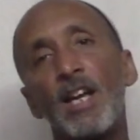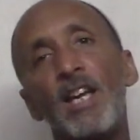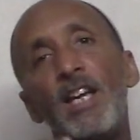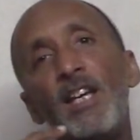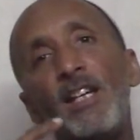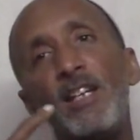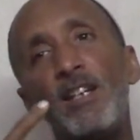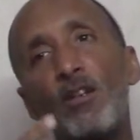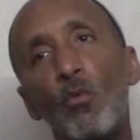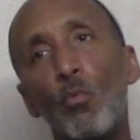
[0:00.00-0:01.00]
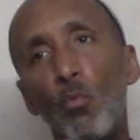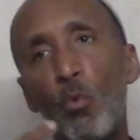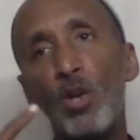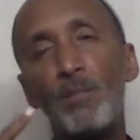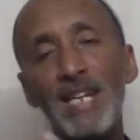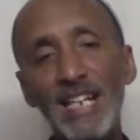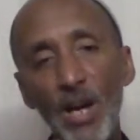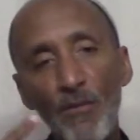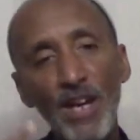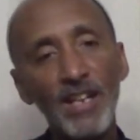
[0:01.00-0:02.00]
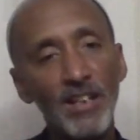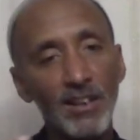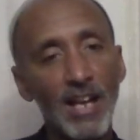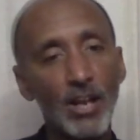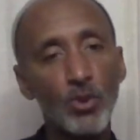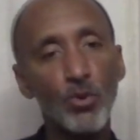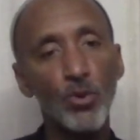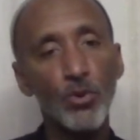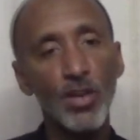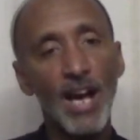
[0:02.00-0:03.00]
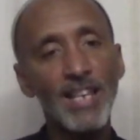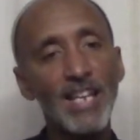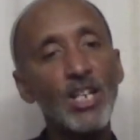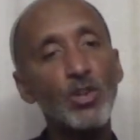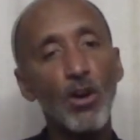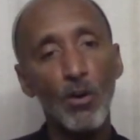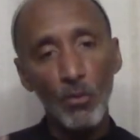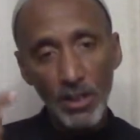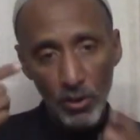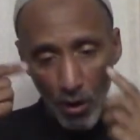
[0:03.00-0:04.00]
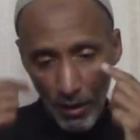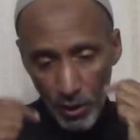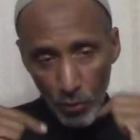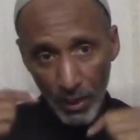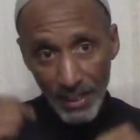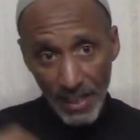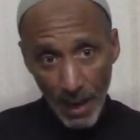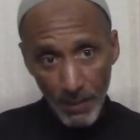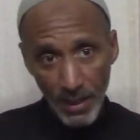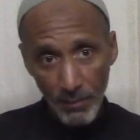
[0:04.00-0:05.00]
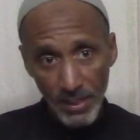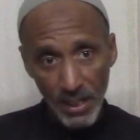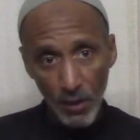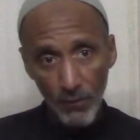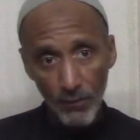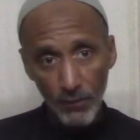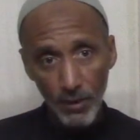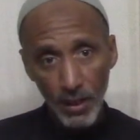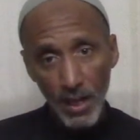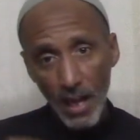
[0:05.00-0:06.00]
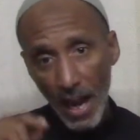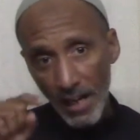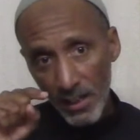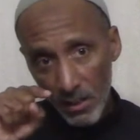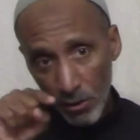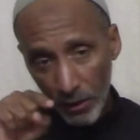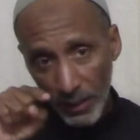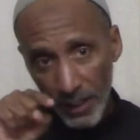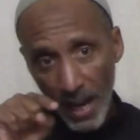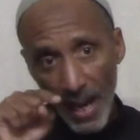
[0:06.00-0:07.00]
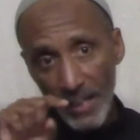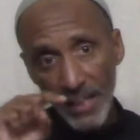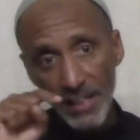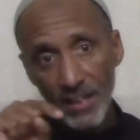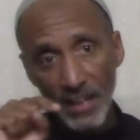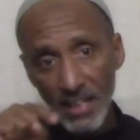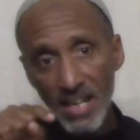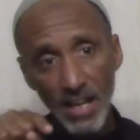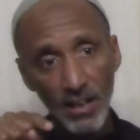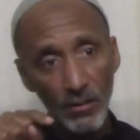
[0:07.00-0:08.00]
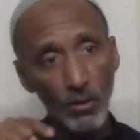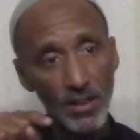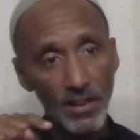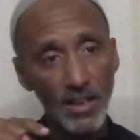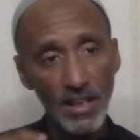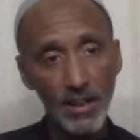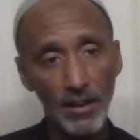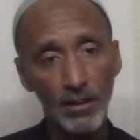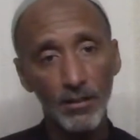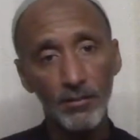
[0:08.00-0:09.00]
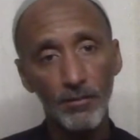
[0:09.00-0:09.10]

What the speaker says: He would be giving the lectures, and then he's starting to examine himself, and he's looking at his niyyah. What's the niyyah?